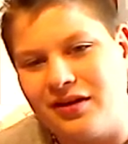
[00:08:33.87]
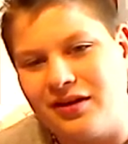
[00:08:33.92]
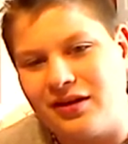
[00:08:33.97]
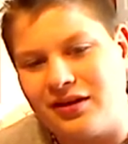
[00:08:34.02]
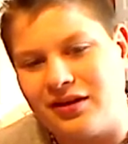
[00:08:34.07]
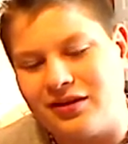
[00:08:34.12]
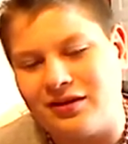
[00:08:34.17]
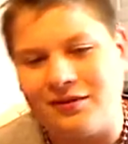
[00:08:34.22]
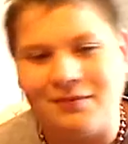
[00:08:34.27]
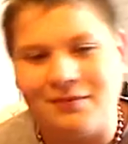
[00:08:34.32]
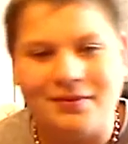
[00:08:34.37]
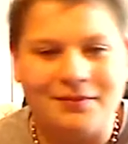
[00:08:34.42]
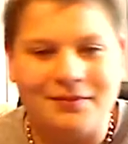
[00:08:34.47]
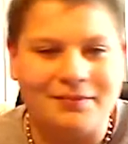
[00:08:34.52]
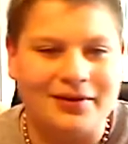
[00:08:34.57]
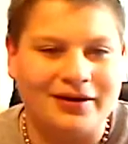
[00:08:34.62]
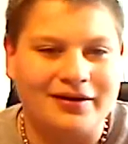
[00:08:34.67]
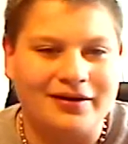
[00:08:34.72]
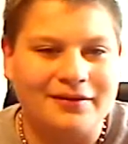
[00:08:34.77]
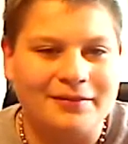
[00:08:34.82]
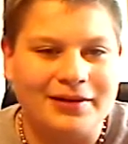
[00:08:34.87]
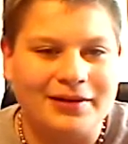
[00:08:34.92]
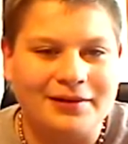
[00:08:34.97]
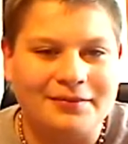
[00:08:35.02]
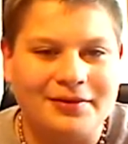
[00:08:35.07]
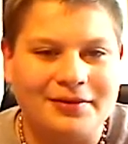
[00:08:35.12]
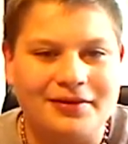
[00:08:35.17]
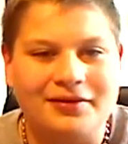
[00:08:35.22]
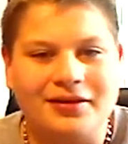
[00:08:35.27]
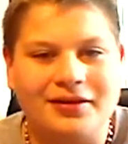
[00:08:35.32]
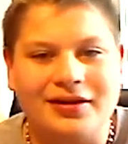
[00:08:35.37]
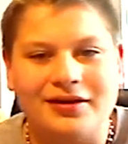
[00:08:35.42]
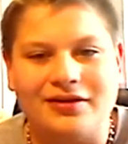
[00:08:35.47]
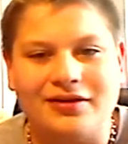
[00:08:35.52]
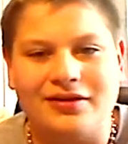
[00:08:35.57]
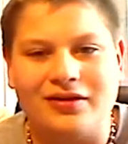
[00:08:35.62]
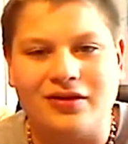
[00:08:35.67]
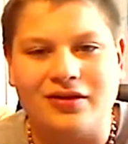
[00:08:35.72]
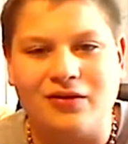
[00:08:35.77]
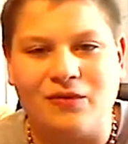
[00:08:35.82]
a little bit better, maybe,
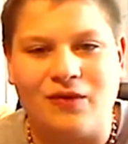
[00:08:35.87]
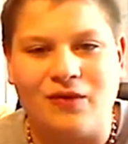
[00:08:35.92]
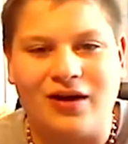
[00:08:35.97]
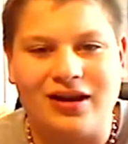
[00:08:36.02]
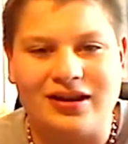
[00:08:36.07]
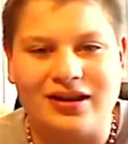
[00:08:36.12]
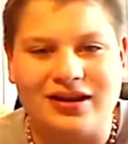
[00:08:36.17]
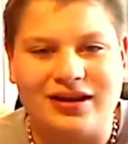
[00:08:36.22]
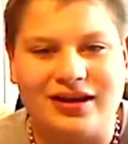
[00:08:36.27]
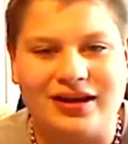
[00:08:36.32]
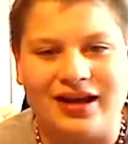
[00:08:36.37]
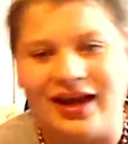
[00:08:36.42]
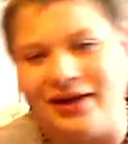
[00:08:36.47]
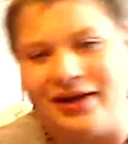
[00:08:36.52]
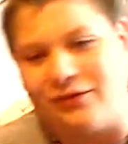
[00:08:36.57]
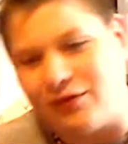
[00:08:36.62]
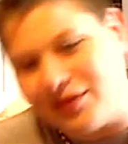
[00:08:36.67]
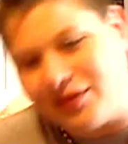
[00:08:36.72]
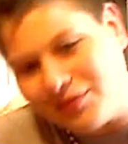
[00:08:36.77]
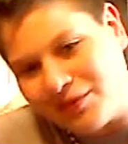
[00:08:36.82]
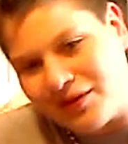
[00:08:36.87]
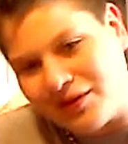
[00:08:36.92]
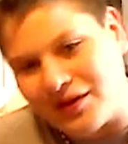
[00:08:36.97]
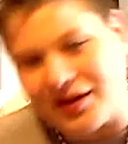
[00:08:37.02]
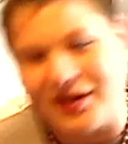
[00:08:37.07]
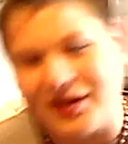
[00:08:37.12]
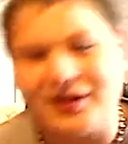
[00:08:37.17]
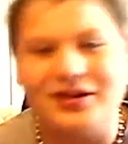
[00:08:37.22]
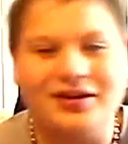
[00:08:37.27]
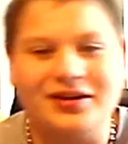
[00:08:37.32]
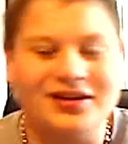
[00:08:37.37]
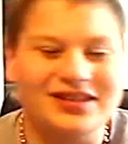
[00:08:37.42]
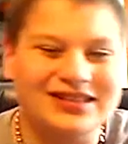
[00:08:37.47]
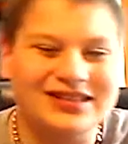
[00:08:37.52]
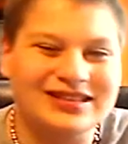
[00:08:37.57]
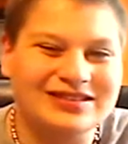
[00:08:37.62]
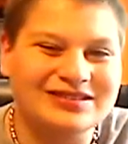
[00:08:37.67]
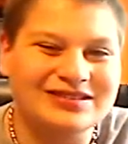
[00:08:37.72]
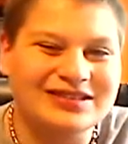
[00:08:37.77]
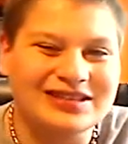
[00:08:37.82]
than the Walla N-word boy,
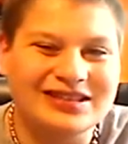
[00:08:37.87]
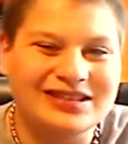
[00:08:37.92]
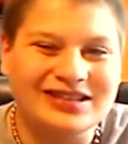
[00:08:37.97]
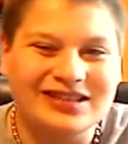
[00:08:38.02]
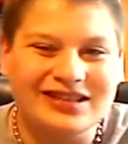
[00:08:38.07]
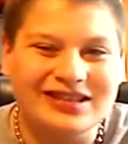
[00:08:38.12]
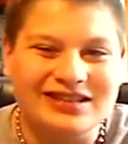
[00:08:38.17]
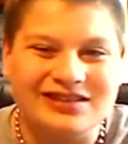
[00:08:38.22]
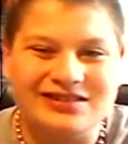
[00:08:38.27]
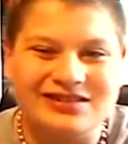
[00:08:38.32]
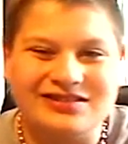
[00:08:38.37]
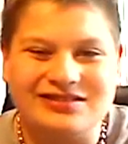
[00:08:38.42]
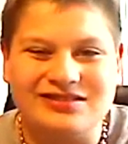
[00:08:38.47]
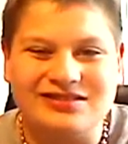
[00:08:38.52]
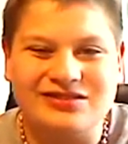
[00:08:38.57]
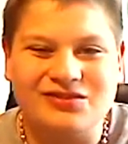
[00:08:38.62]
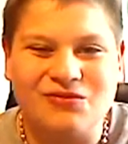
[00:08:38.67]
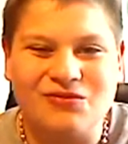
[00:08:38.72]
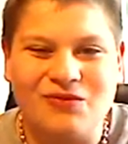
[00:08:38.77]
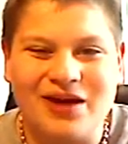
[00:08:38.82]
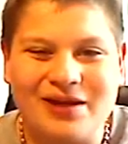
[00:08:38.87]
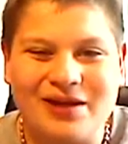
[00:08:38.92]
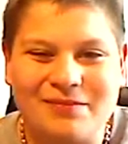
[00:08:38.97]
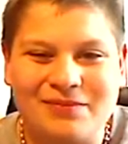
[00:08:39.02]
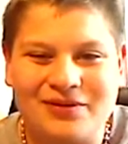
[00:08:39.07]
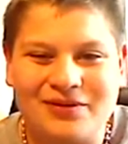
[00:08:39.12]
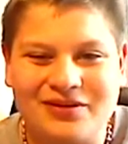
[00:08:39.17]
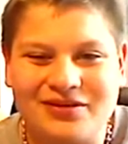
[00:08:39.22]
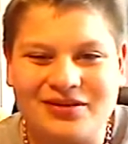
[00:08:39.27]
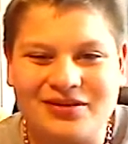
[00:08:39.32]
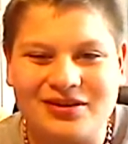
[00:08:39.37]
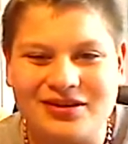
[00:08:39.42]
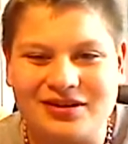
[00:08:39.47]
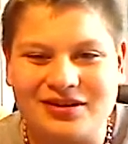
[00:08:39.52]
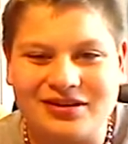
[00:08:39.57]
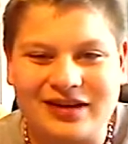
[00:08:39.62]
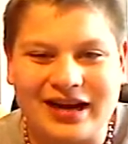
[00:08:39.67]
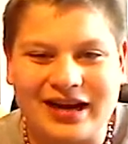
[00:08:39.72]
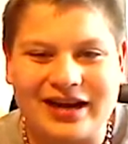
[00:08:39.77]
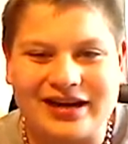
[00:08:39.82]
because white
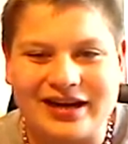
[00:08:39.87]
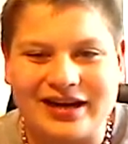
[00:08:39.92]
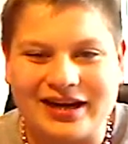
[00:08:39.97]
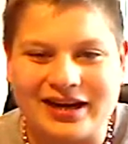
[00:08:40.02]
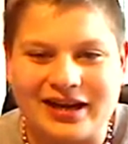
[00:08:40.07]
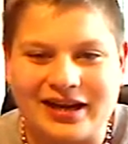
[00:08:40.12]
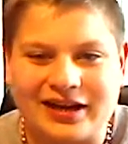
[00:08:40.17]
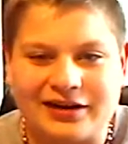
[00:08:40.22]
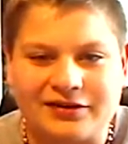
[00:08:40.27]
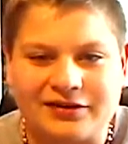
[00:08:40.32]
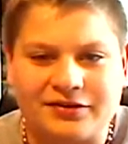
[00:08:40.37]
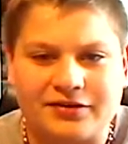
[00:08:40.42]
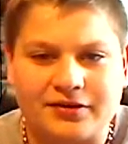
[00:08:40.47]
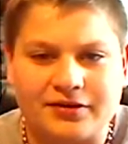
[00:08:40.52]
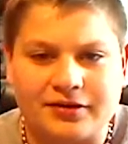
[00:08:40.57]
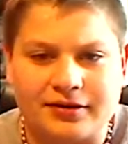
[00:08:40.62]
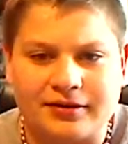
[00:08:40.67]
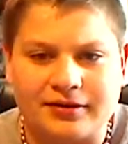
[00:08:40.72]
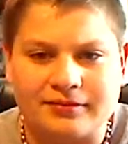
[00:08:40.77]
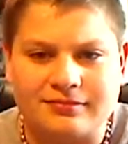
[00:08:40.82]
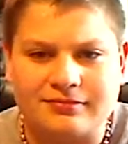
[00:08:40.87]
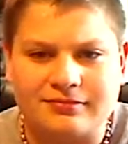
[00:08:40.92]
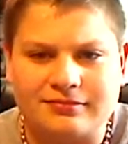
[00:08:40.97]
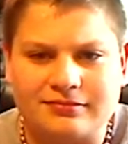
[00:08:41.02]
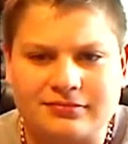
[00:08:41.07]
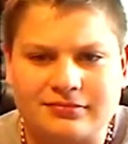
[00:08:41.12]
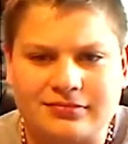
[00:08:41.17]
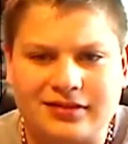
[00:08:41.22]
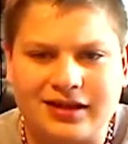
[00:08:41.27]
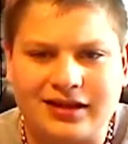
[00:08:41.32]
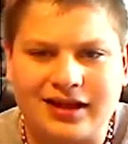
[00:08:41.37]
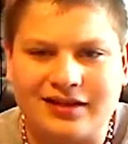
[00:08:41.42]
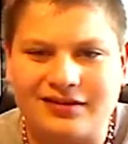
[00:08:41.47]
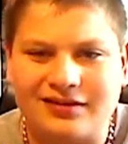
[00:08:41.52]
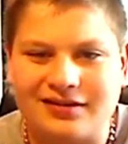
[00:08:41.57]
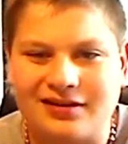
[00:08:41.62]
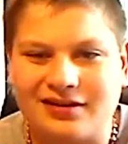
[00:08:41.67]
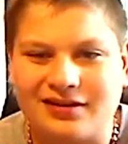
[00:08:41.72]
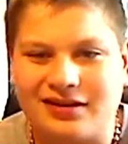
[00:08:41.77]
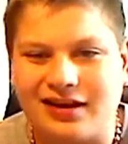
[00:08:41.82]
person acting gangster
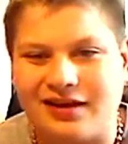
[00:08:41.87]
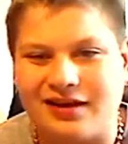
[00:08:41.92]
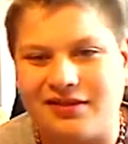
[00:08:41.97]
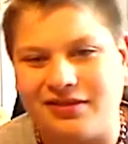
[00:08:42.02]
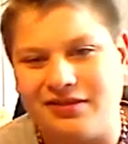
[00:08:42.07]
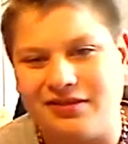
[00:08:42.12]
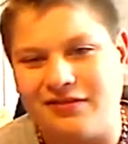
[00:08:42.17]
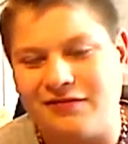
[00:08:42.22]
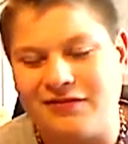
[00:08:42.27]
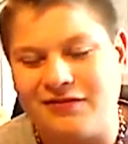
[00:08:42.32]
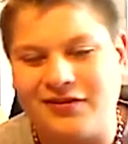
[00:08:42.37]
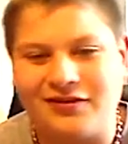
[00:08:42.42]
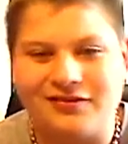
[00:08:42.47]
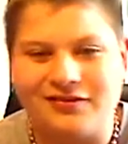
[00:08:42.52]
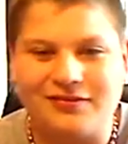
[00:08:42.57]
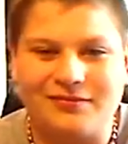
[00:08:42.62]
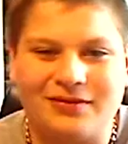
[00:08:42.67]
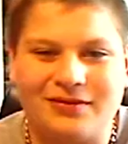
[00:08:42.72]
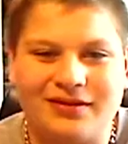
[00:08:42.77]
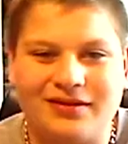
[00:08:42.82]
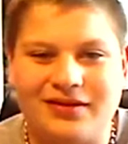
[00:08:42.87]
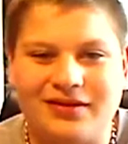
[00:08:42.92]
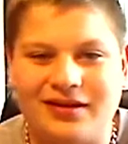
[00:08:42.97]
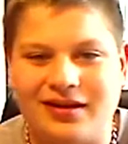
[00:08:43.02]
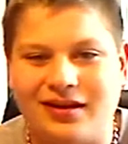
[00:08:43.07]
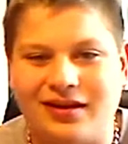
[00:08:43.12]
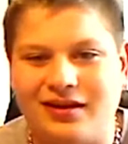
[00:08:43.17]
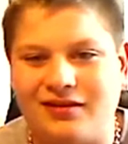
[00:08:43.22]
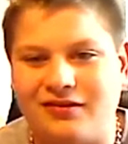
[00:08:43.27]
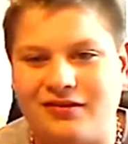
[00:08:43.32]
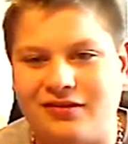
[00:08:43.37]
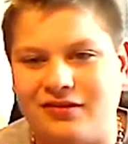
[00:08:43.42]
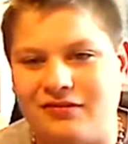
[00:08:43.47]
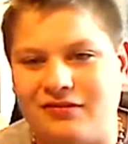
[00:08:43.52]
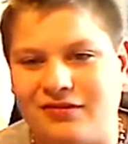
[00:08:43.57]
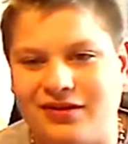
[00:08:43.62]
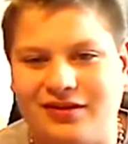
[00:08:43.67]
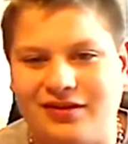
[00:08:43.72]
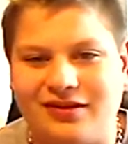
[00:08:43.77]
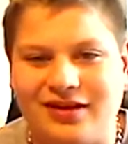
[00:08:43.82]
I feel in
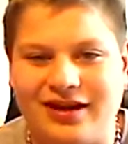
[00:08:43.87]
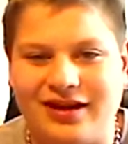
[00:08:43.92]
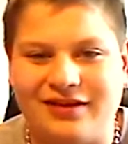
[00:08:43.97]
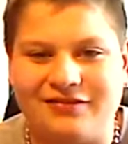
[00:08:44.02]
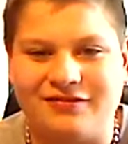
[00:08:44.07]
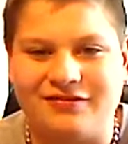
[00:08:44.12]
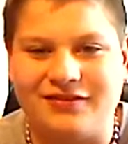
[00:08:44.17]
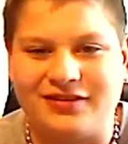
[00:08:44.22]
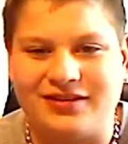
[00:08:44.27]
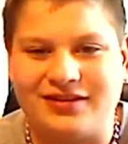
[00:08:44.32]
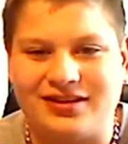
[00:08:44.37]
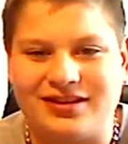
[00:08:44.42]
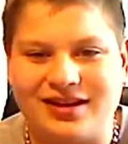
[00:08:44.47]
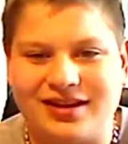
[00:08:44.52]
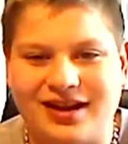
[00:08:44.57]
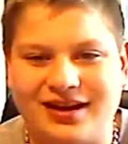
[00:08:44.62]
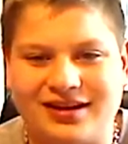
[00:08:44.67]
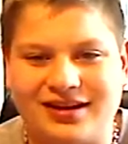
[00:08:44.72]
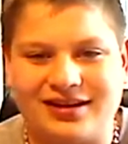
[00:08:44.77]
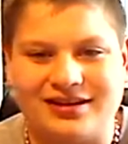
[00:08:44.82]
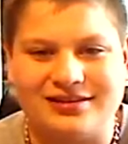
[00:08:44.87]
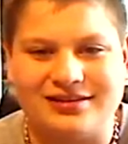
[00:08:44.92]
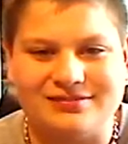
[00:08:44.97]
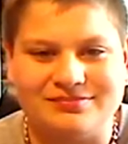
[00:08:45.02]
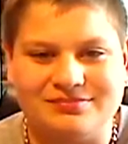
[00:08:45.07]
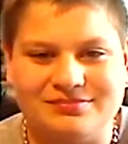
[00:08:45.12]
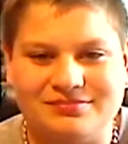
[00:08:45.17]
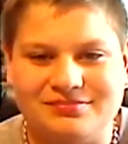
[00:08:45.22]
real life it's kind of